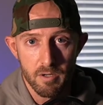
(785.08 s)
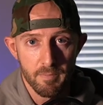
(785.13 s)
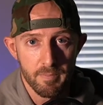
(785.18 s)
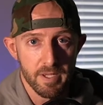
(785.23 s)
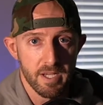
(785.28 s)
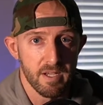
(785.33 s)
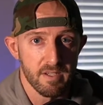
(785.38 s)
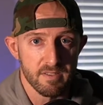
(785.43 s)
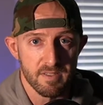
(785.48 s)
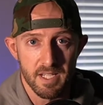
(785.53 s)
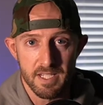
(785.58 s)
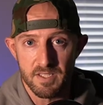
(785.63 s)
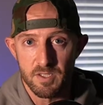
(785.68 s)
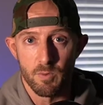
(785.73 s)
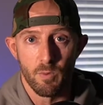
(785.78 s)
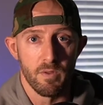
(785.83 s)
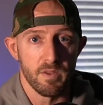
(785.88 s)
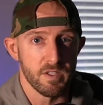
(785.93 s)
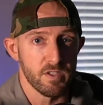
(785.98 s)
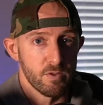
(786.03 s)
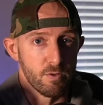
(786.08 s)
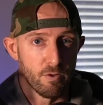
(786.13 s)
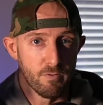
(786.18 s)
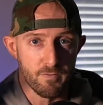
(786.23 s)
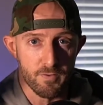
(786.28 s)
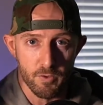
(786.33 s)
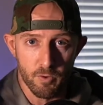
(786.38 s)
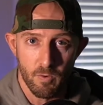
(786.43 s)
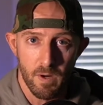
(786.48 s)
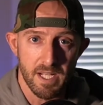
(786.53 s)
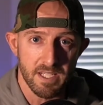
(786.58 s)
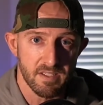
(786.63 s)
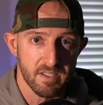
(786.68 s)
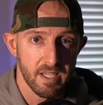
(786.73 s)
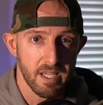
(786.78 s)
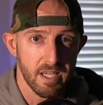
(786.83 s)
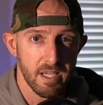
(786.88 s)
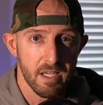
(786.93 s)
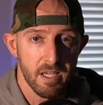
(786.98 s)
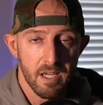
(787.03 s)
because that's the one that sold for
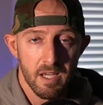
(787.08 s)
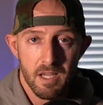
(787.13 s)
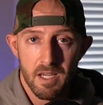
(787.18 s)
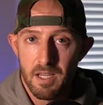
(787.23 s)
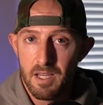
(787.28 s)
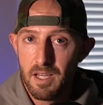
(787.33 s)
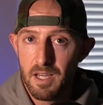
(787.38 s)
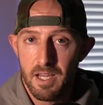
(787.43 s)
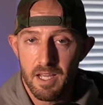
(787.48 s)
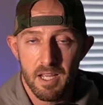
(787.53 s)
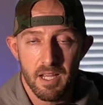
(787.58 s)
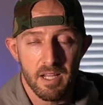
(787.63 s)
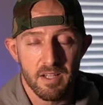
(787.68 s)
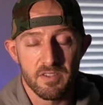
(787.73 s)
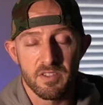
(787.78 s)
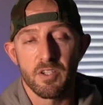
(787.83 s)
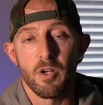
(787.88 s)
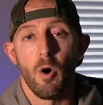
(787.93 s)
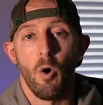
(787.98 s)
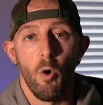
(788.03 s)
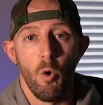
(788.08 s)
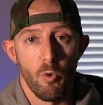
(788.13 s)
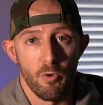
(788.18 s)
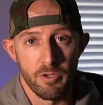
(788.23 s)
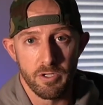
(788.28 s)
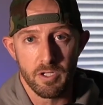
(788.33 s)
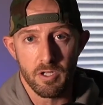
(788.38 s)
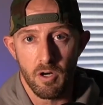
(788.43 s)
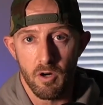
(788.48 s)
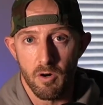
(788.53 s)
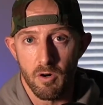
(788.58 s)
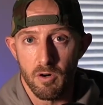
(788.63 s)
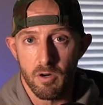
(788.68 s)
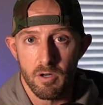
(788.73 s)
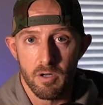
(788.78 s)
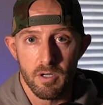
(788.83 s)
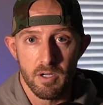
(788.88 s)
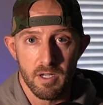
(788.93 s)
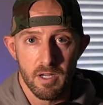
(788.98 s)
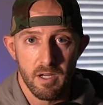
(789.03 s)
Gretzky. It's an older
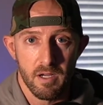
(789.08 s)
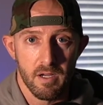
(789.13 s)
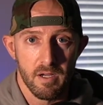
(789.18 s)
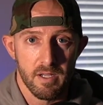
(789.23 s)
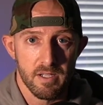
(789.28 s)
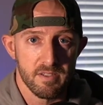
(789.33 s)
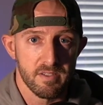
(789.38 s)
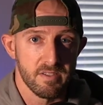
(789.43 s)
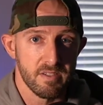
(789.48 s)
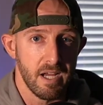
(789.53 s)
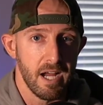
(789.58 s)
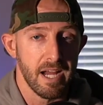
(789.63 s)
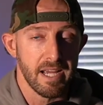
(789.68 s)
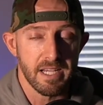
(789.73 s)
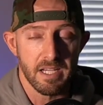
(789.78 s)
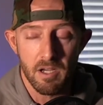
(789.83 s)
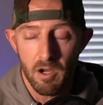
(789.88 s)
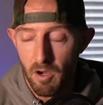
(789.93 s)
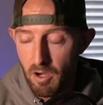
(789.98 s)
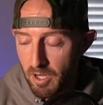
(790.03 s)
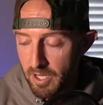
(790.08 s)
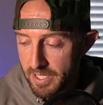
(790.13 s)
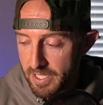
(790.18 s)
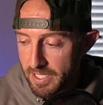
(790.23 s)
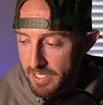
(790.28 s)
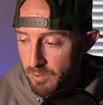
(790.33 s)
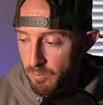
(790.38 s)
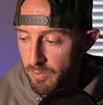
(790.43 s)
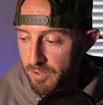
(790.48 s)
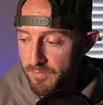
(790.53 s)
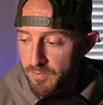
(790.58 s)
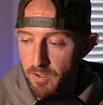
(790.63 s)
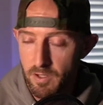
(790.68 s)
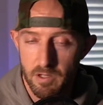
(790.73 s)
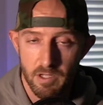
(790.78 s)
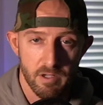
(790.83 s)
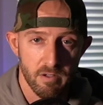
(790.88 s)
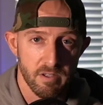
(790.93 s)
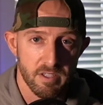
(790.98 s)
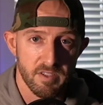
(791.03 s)
card. It's iconic. We've
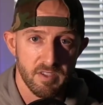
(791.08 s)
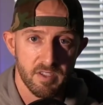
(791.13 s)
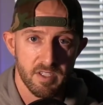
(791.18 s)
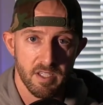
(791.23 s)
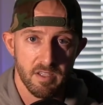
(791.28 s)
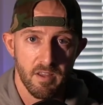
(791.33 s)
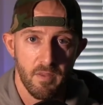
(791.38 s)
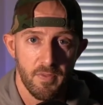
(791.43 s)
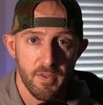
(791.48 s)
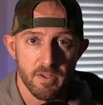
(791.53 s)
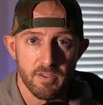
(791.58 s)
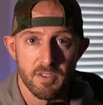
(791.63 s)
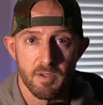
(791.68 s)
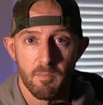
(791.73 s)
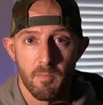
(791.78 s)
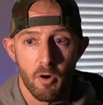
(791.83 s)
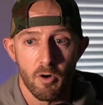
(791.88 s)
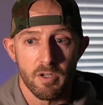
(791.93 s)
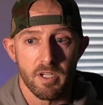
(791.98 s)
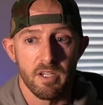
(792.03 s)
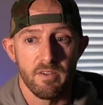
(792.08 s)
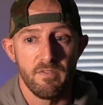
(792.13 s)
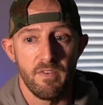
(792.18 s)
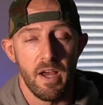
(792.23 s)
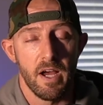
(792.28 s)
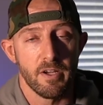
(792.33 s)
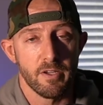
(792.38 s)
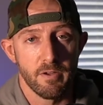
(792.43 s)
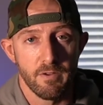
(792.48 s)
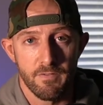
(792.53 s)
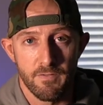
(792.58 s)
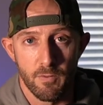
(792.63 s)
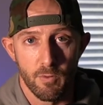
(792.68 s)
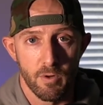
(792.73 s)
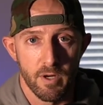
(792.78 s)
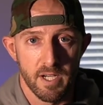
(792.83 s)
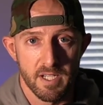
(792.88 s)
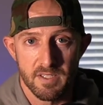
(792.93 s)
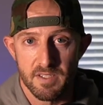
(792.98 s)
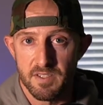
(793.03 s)
clearly seen that there's a market value
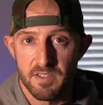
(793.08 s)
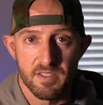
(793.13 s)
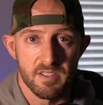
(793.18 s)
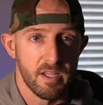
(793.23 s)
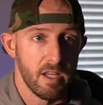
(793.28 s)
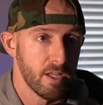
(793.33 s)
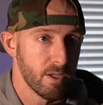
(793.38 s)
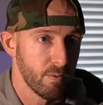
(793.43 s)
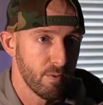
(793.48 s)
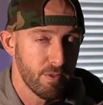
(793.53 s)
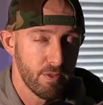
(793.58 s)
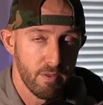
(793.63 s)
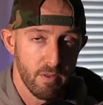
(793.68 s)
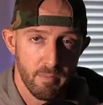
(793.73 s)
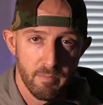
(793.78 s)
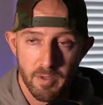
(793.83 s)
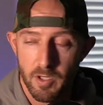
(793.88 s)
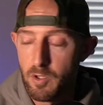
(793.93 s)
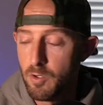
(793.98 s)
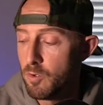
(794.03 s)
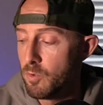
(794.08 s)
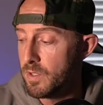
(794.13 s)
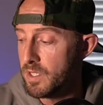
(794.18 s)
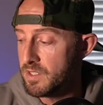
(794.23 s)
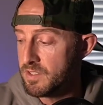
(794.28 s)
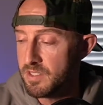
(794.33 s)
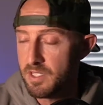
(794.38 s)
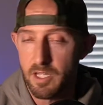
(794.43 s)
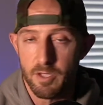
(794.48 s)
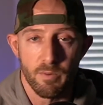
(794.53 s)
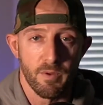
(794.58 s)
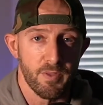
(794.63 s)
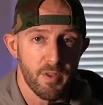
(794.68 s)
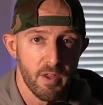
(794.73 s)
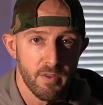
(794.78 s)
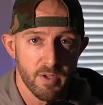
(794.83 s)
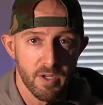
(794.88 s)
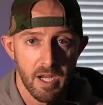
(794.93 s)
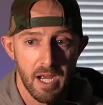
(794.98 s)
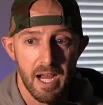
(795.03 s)
for it as it's selling with Lemieux and it's selling with
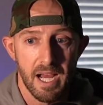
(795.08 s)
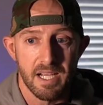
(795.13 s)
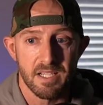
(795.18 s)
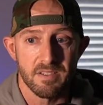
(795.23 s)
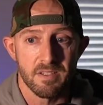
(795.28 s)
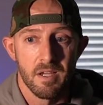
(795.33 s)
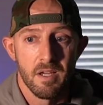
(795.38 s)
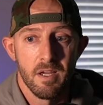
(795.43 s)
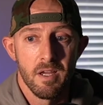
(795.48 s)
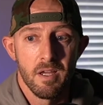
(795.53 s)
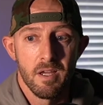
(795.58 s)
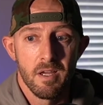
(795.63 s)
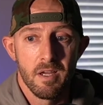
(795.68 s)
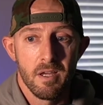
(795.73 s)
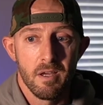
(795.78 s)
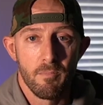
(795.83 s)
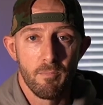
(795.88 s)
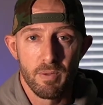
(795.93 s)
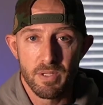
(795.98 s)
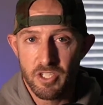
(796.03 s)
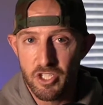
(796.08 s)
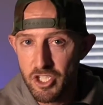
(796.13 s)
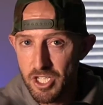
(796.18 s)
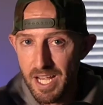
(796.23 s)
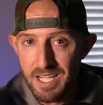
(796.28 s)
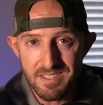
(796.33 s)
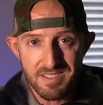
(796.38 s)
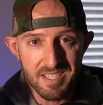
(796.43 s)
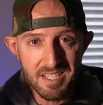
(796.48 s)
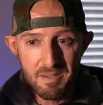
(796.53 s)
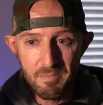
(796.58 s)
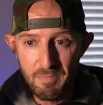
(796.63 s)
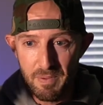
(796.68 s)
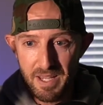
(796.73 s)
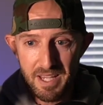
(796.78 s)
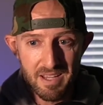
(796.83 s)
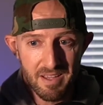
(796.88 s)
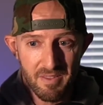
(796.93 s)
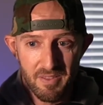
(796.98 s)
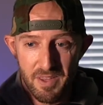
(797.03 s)
other guys. But Jesse,
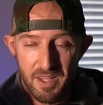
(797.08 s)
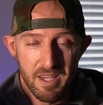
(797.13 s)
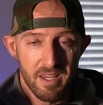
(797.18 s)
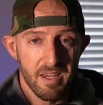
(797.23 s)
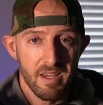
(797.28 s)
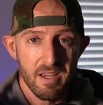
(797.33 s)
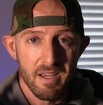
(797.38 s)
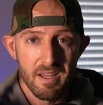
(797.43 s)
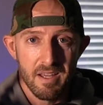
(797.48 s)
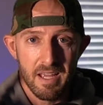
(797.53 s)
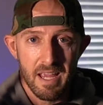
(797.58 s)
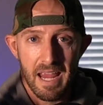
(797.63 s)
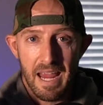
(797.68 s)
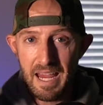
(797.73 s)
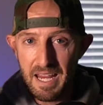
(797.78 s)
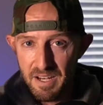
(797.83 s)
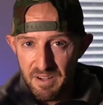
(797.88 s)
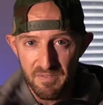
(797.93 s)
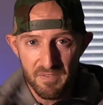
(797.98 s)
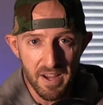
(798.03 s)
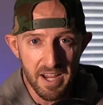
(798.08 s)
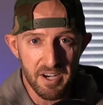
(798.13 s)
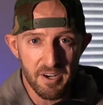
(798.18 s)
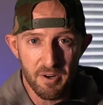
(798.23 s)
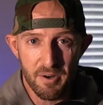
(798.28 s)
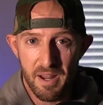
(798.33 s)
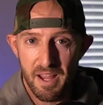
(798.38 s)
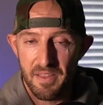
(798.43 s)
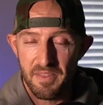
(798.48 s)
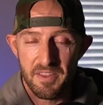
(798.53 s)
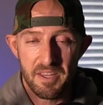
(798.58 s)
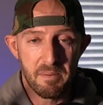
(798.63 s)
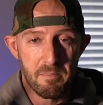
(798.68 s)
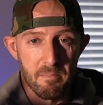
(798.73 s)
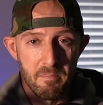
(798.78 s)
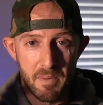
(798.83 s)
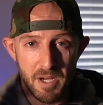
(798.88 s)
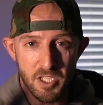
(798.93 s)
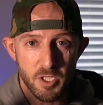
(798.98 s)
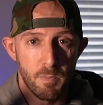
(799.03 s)
being the innovator and the
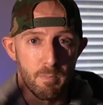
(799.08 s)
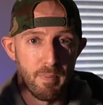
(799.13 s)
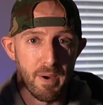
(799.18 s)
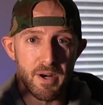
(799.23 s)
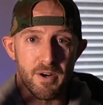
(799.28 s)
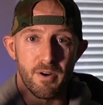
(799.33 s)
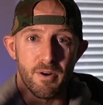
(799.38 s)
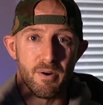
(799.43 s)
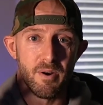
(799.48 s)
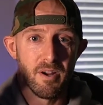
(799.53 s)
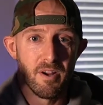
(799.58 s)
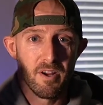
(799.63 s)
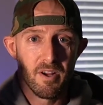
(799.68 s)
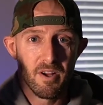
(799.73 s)
much better